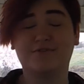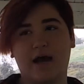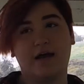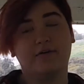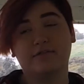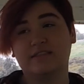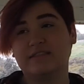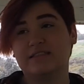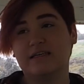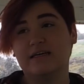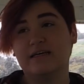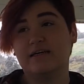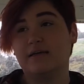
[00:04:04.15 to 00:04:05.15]
When I was a
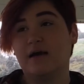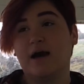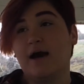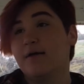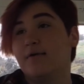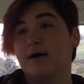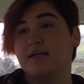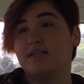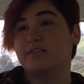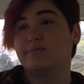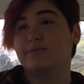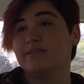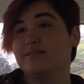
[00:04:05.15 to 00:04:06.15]
kid, I
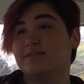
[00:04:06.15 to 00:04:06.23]
wanted to be